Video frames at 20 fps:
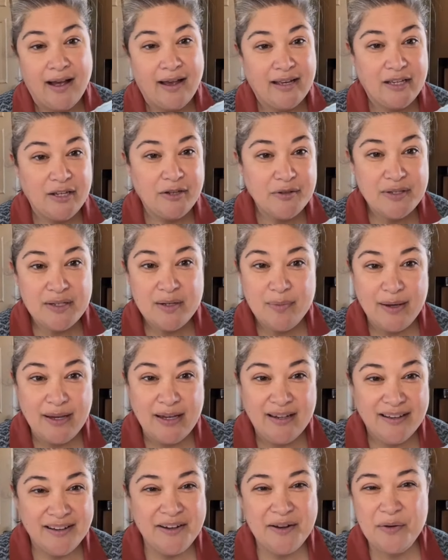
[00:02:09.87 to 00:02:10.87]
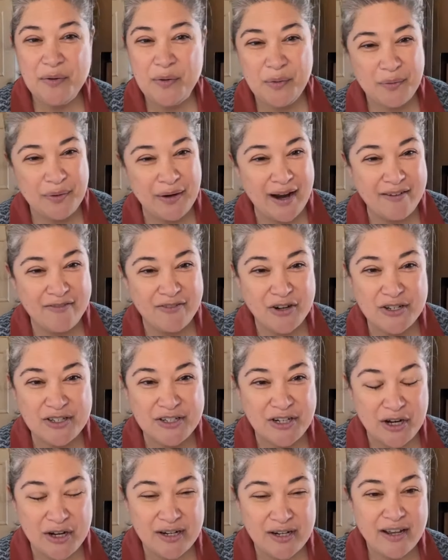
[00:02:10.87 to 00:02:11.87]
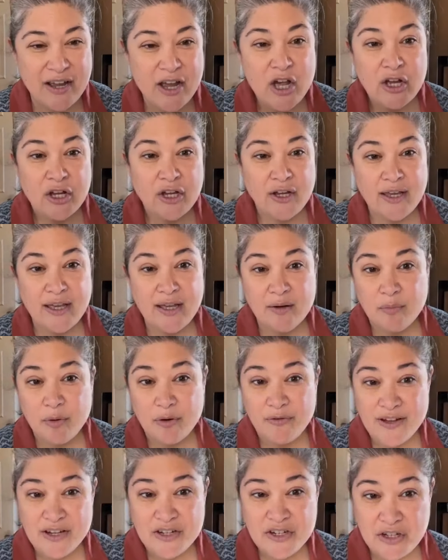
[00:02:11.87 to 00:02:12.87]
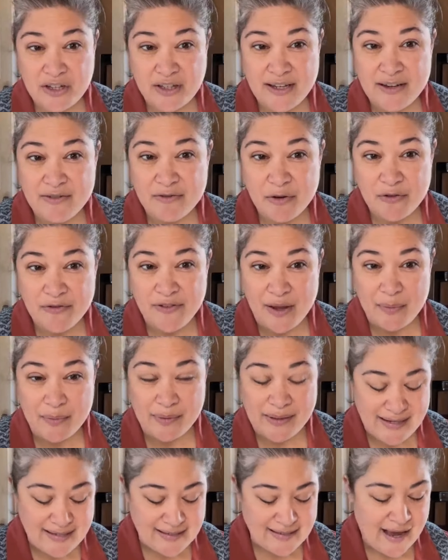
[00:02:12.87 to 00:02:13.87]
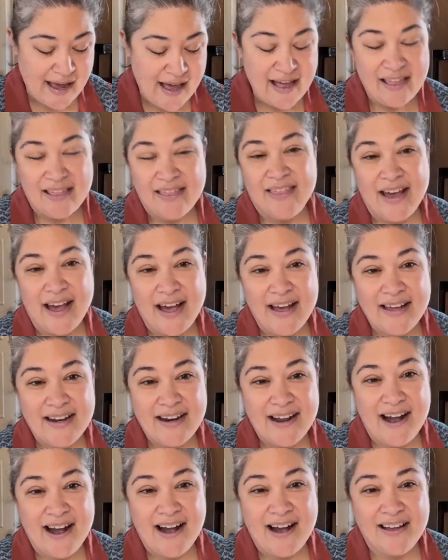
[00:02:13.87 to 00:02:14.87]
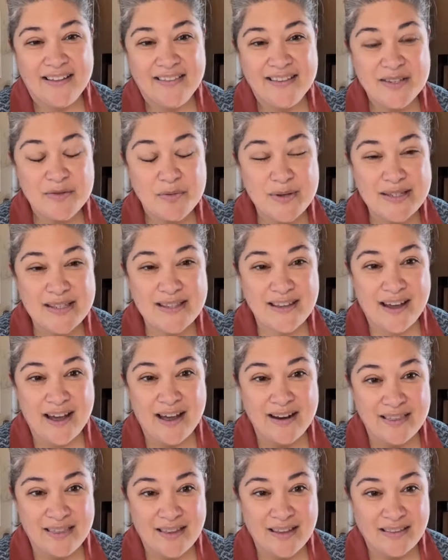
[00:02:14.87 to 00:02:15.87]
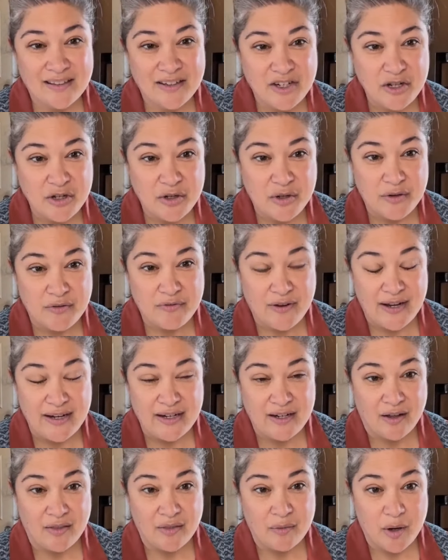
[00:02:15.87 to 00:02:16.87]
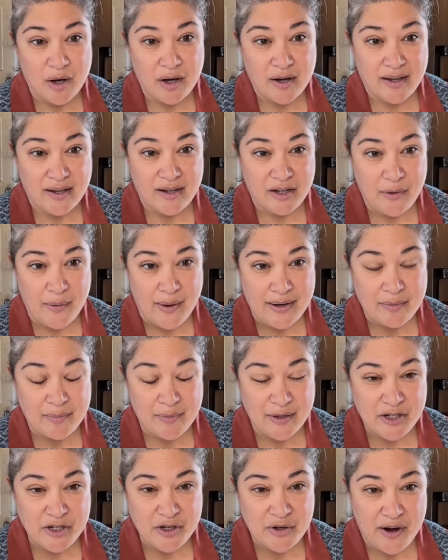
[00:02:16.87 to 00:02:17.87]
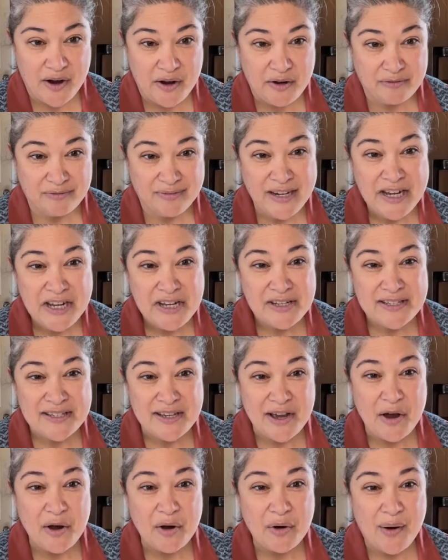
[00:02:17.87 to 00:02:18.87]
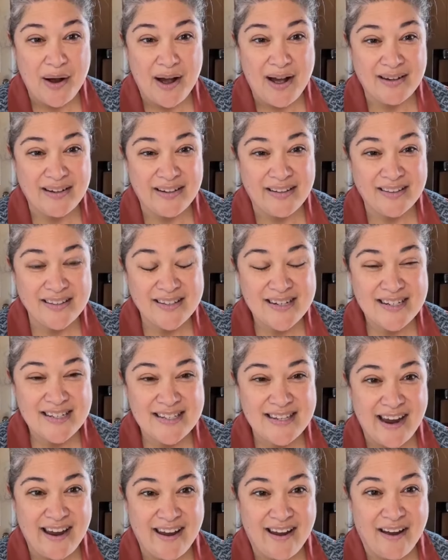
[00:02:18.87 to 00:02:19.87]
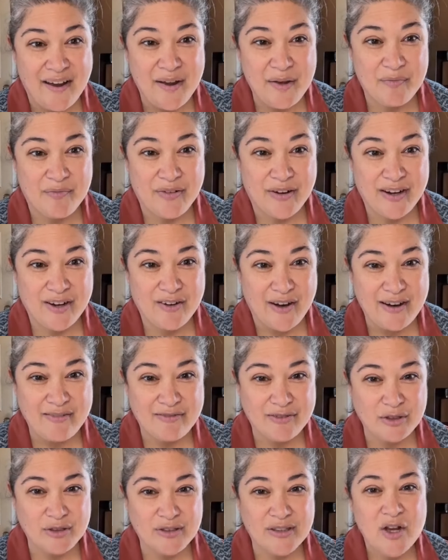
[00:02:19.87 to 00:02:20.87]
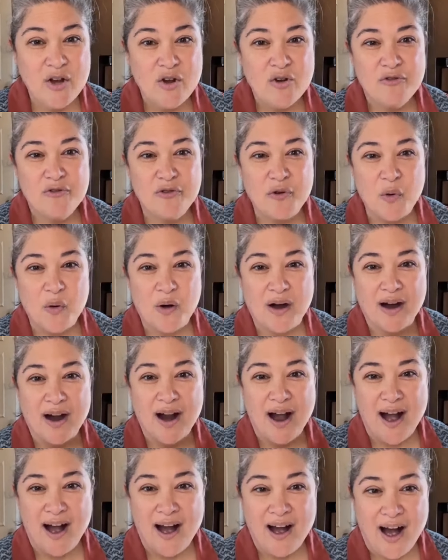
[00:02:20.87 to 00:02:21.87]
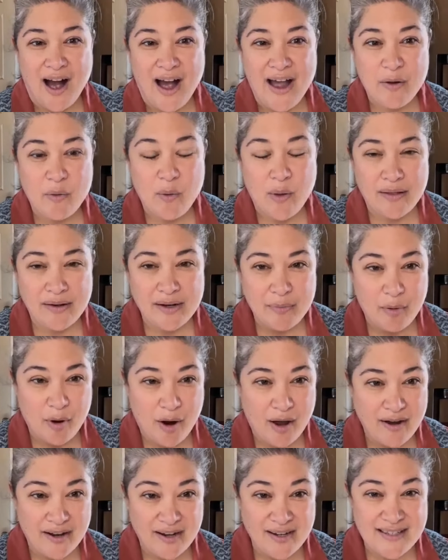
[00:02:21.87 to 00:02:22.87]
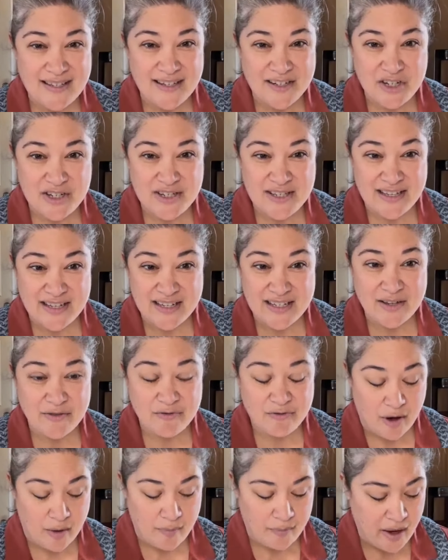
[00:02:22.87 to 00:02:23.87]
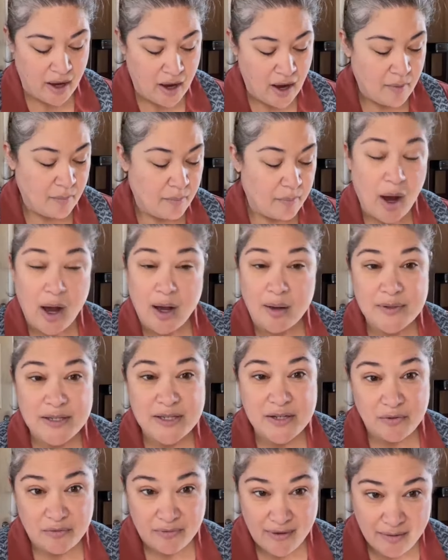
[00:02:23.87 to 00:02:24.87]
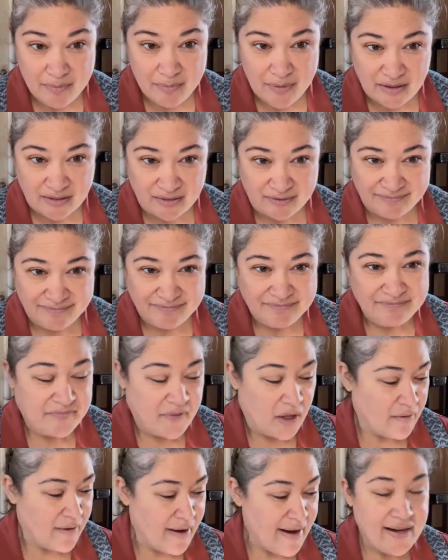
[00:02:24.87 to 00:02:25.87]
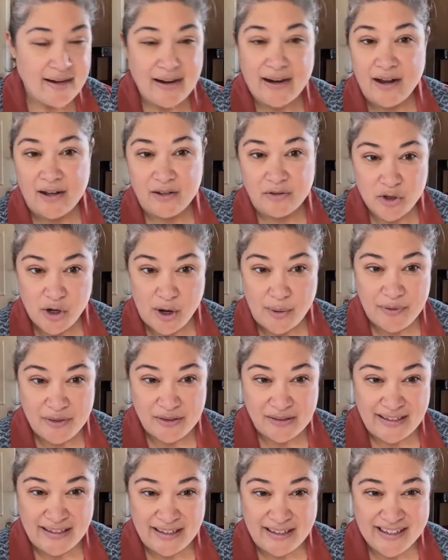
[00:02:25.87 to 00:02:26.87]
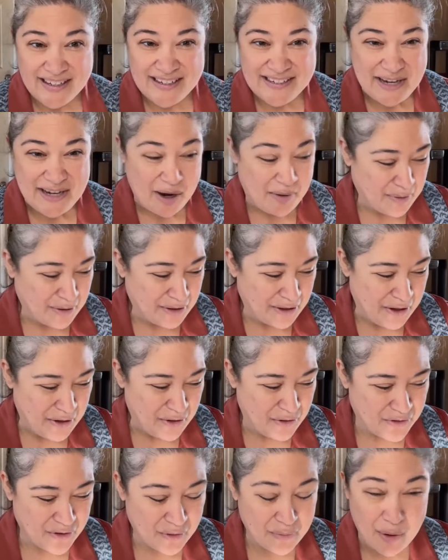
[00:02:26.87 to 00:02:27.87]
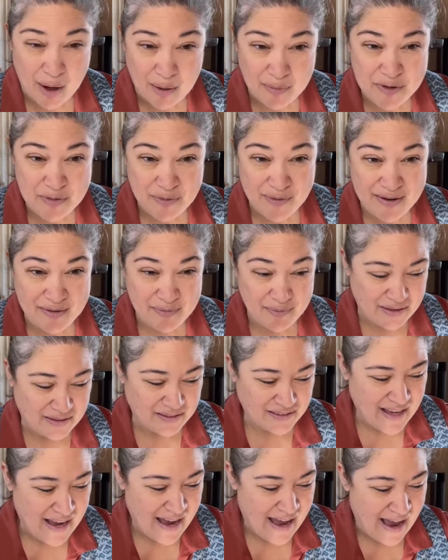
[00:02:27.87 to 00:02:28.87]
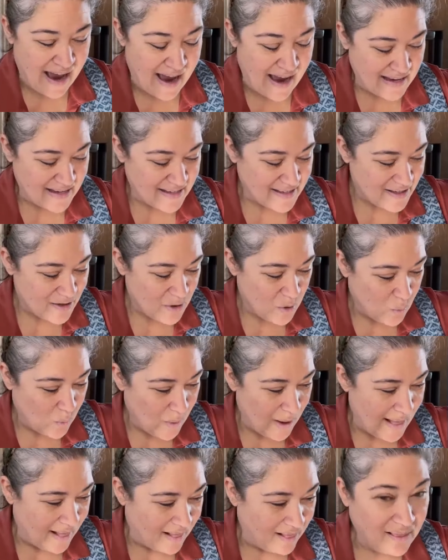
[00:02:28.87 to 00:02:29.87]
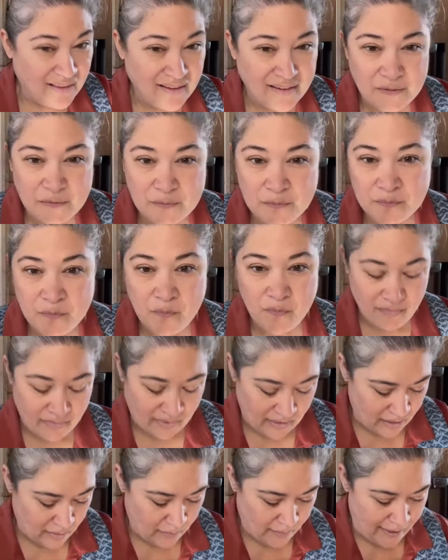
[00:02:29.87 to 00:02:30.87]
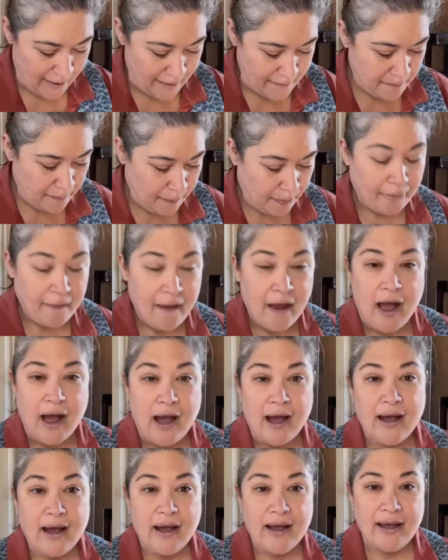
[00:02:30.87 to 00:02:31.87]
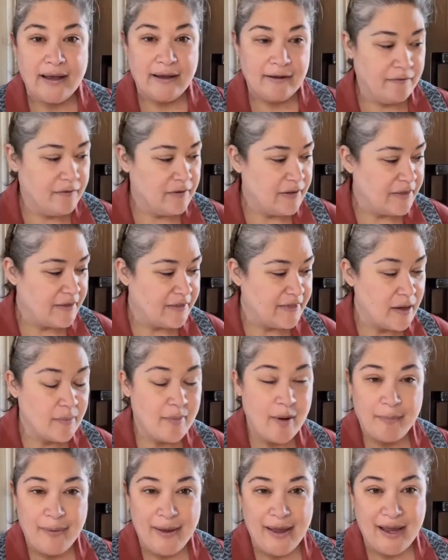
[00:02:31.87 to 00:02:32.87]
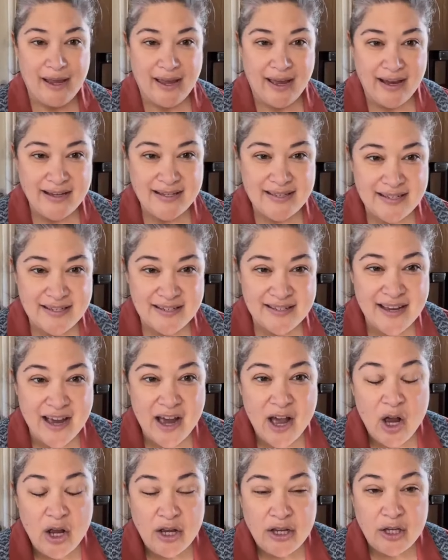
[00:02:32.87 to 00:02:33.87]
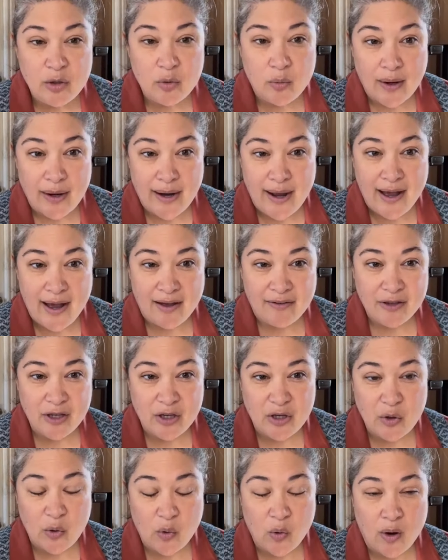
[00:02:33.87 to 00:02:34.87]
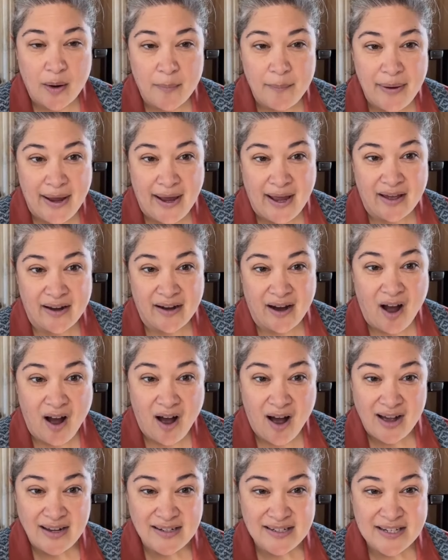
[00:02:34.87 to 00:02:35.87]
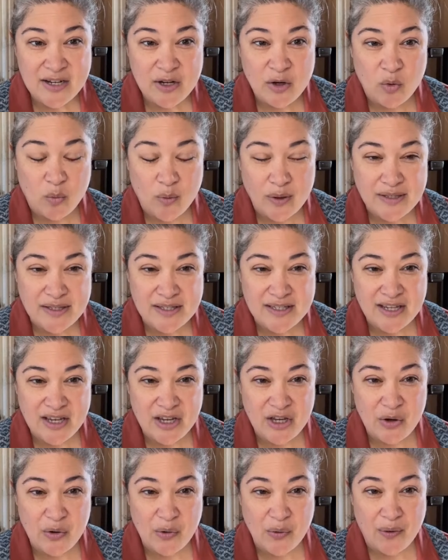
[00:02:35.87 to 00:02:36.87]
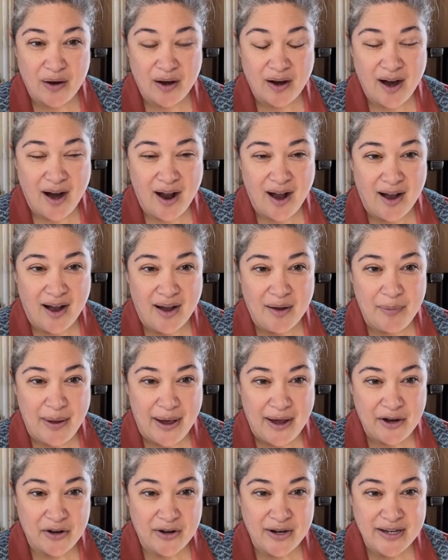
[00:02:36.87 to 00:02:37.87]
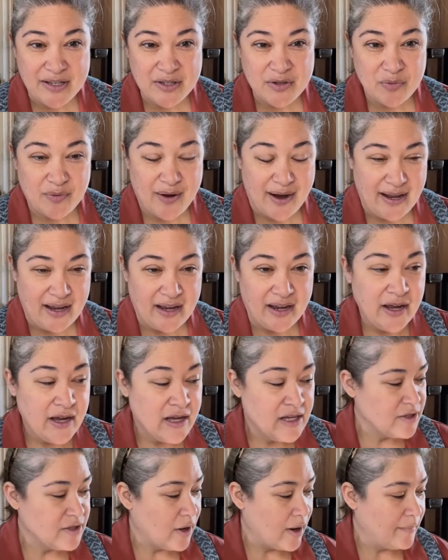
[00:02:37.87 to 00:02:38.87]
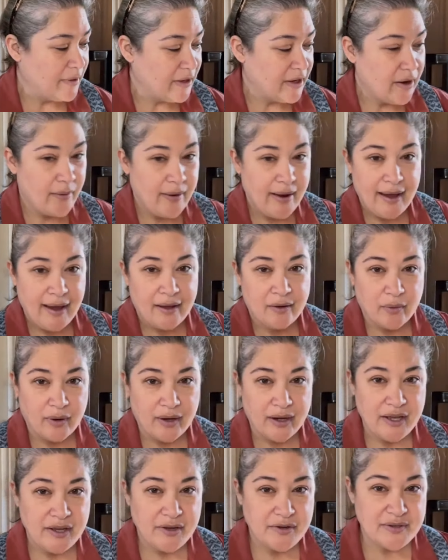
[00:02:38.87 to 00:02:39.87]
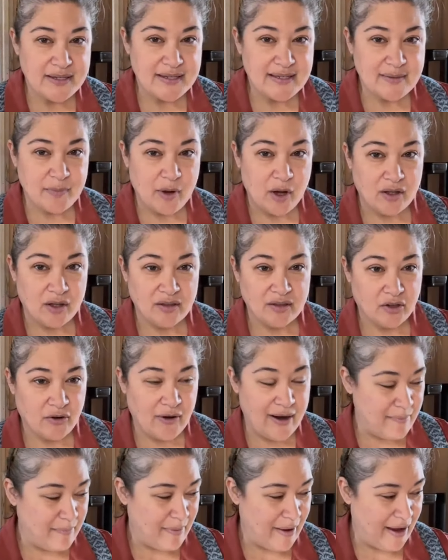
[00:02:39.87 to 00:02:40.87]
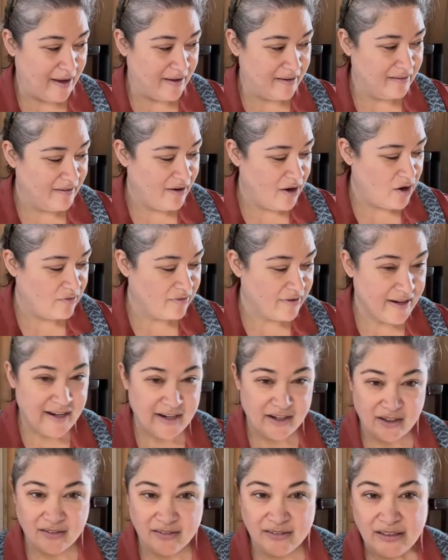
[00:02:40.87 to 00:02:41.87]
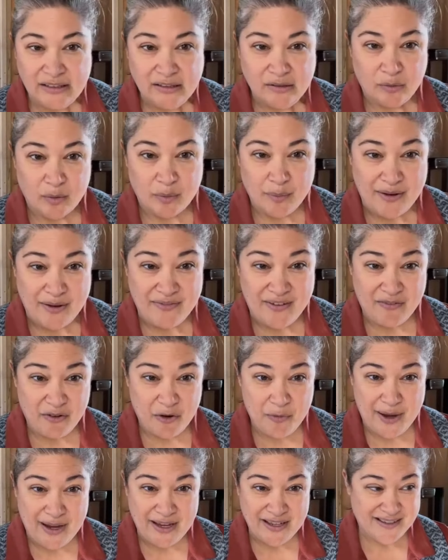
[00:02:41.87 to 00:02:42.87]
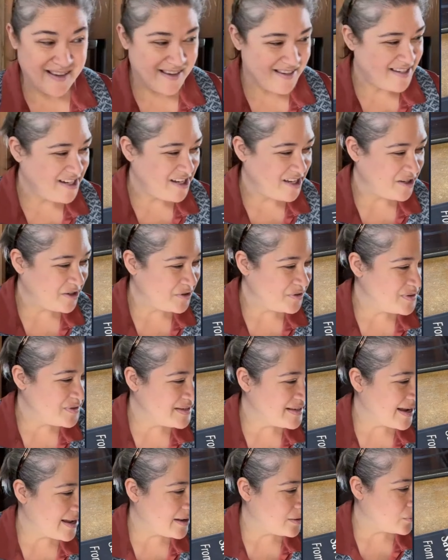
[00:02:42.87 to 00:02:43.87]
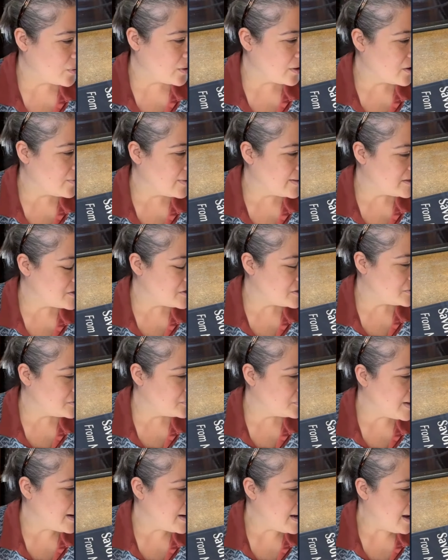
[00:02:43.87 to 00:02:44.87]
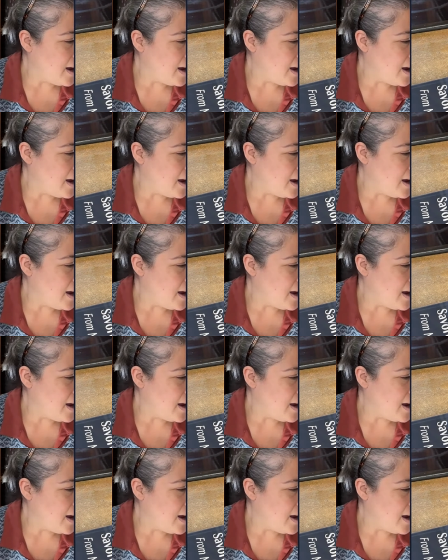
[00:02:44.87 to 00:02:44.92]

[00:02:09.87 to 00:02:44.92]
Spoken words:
Used to be when I first started cooking professionally for families that this wasn't the kind of thing that you could find on the market, and you had to mix your own. So needless to say, I am very grateful for high quality products such as this from Bob's Red Mill. All right, and I'll drop the link down below for Bob's Red Mill as well. Okay, the thing about pancakes is you want to have your pan hot once your batter is ready. So I'm going to go ahead. We're going to use a small crepe pan over here, one of my favorite pans to use, and we're going to